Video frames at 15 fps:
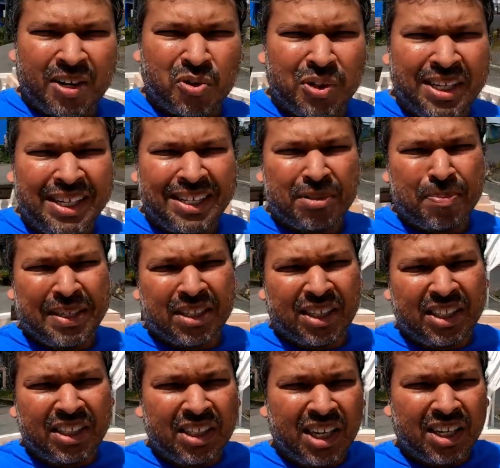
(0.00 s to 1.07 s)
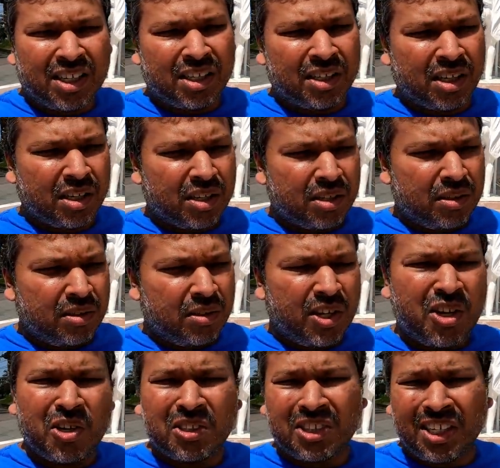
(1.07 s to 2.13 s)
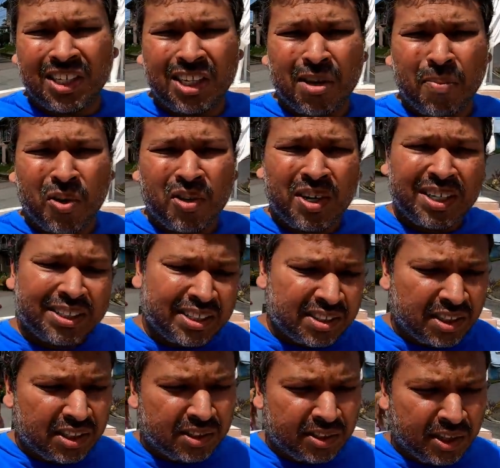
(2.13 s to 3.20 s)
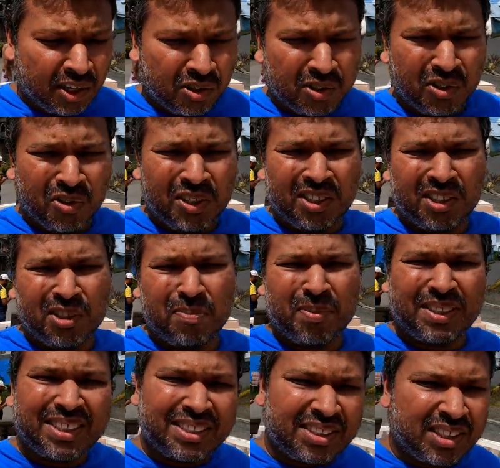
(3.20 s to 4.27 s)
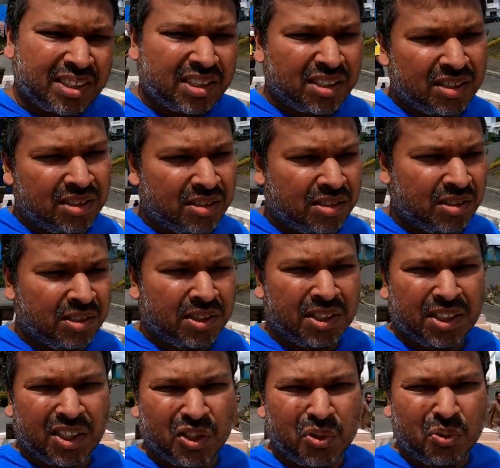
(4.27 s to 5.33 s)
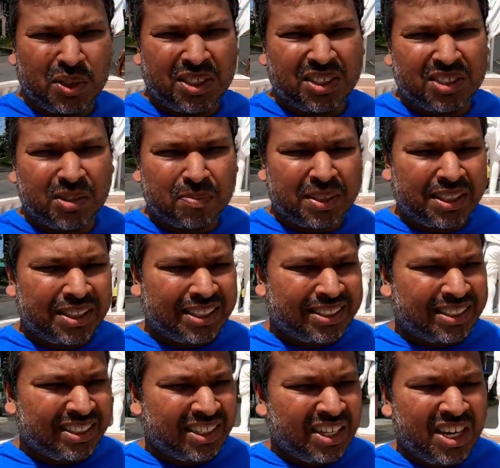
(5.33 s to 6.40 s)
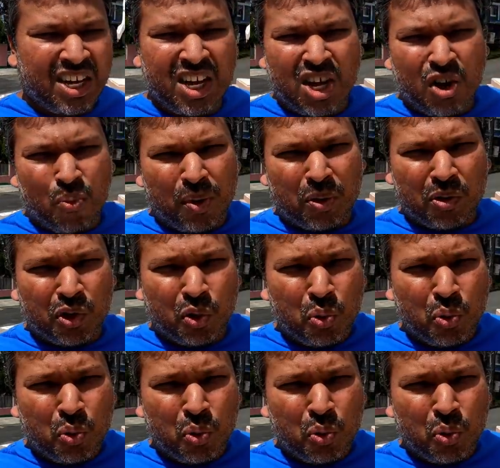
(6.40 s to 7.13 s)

A coolie is basically an unskilled labourer. It is a derogatory term, it is a, you know, it is something that we don't